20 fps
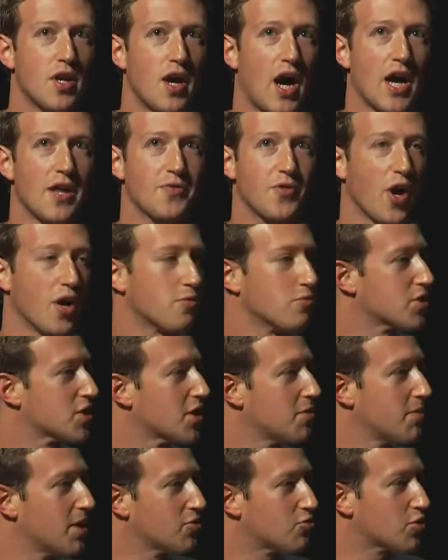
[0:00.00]
I thought it was
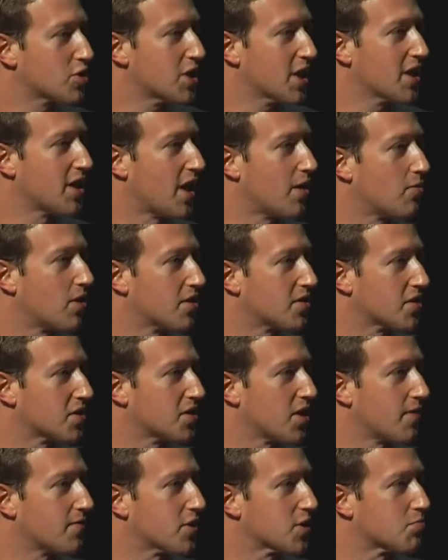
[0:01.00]
going to be interesting, and I wanted to
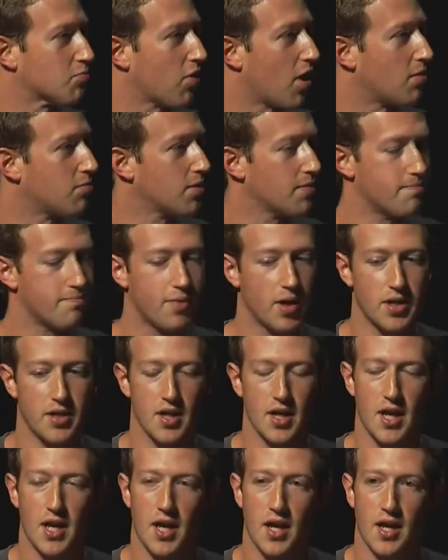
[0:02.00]
solve this problem, but
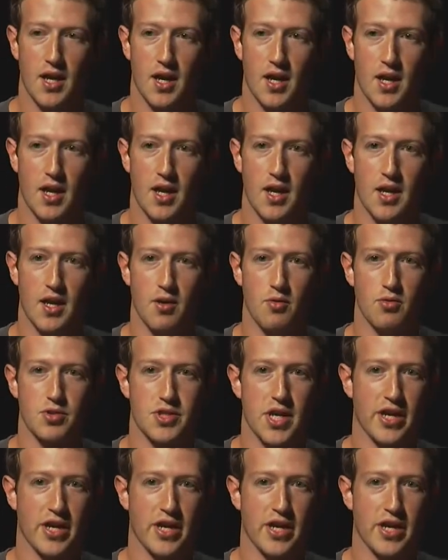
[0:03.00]
it was